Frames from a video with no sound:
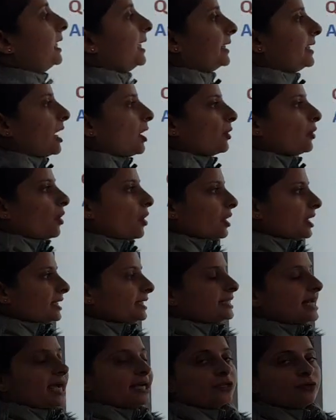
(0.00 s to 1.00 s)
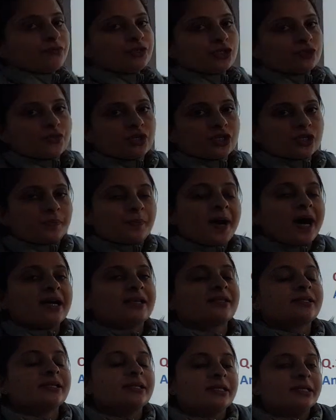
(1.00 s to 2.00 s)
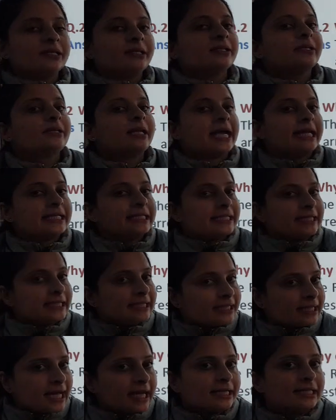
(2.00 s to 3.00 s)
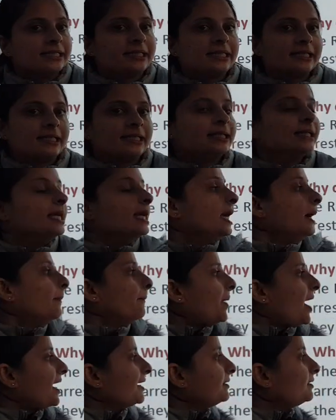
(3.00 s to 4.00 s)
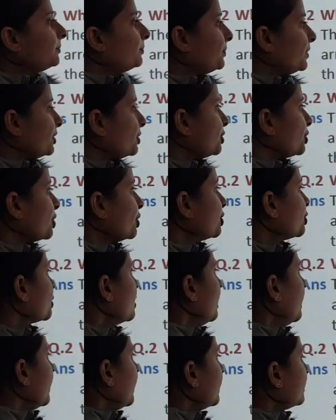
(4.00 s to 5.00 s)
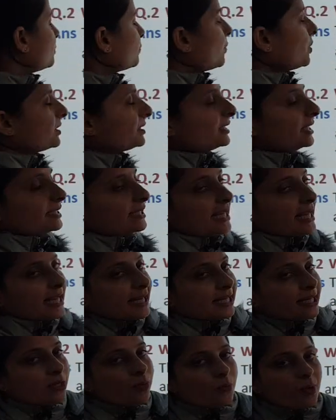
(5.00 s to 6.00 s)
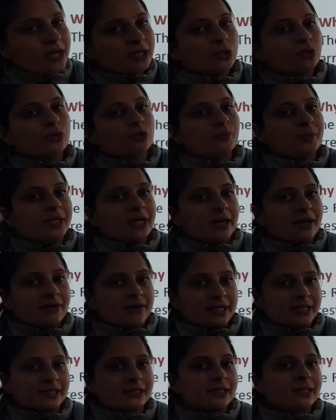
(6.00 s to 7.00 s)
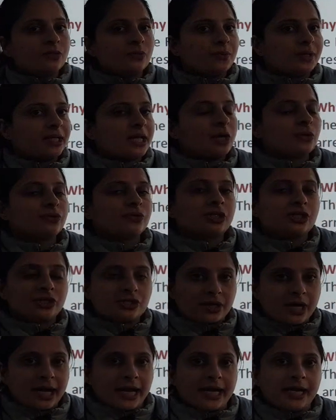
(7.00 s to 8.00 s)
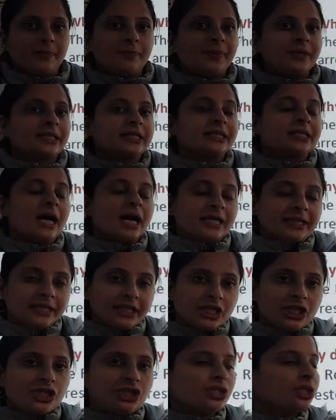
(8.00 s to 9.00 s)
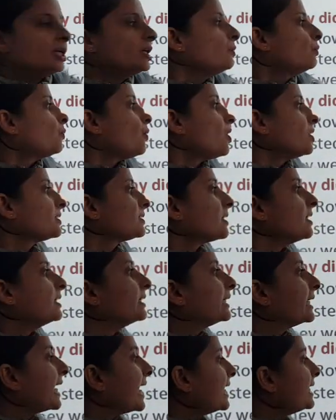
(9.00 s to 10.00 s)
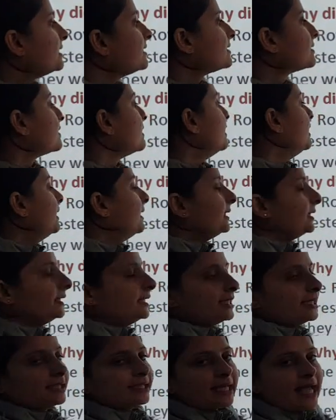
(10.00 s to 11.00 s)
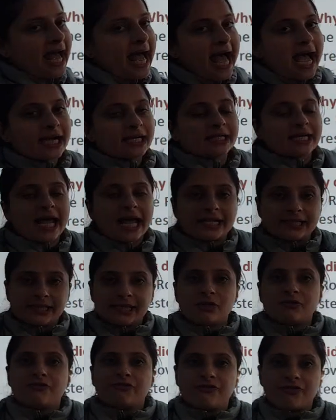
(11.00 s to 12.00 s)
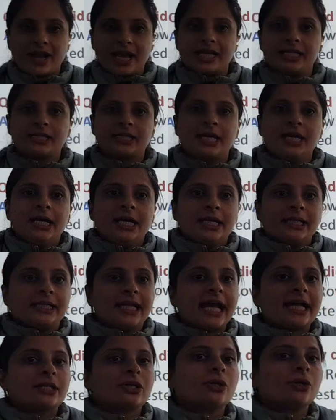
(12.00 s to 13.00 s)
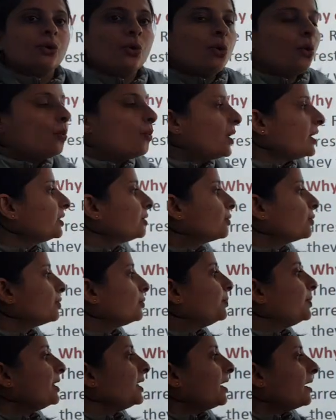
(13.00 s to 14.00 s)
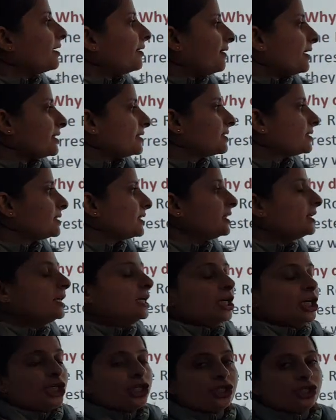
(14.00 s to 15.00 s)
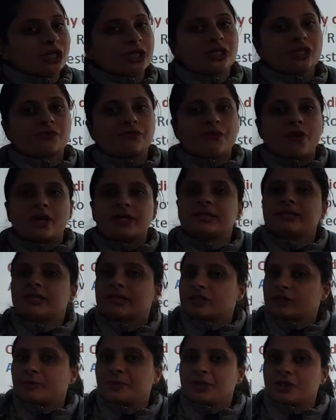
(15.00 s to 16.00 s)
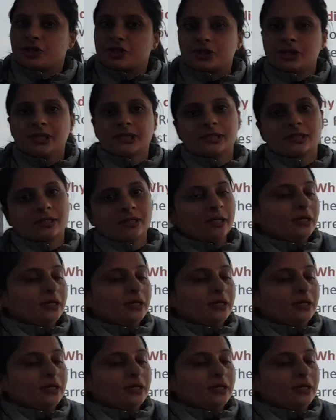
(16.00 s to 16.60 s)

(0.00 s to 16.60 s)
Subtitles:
Now, Rowlatt Act, which was passed in the year 1919 by the British, it was that anyone could be arrested without a trial, but Gandhiji was against this act as he felt that no one could be arrested just for suspicious